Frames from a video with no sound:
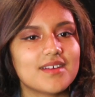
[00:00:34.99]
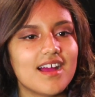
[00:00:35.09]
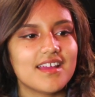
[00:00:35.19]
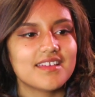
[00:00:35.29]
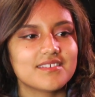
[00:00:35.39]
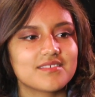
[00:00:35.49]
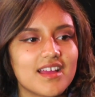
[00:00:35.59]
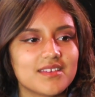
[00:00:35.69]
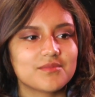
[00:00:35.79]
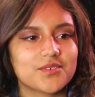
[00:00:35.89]
I,
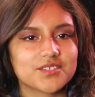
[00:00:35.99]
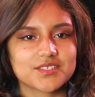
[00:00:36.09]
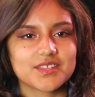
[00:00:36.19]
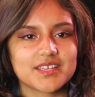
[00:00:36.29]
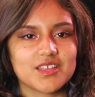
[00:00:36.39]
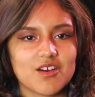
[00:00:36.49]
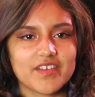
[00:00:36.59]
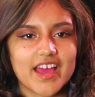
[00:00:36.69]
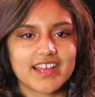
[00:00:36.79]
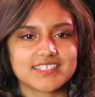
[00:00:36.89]
I personally love
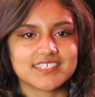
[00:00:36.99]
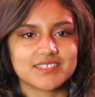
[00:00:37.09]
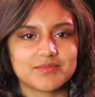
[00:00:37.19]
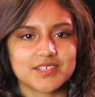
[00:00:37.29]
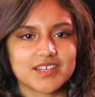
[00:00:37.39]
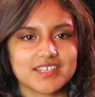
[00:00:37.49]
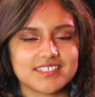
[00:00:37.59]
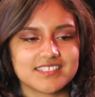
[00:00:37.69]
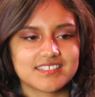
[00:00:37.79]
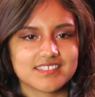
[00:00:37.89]
acting
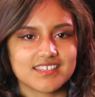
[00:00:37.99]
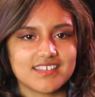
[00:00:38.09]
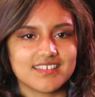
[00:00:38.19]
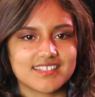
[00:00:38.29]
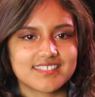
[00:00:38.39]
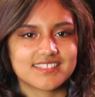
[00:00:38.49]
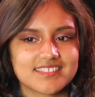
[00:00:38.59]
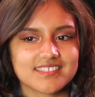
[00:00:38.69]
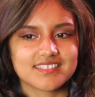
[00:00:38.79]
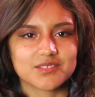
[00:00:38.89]
because it's,
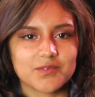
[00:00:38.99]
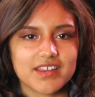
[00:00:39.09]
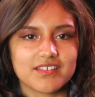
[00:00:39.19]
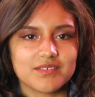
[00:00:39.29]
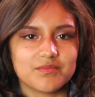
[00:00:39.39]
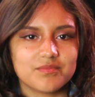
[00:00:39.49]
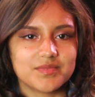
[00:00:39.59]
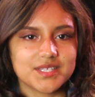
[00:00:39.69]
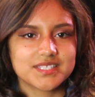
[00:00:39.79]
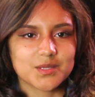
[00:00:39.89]
it's a way to
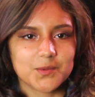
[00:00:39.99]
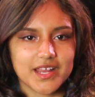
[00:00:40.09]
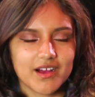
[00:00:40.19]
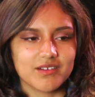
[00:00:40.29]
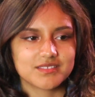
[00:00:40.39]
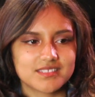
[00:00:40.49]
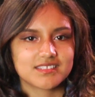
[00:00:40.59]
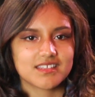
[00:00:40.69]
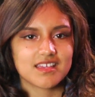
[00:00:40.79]
be someone else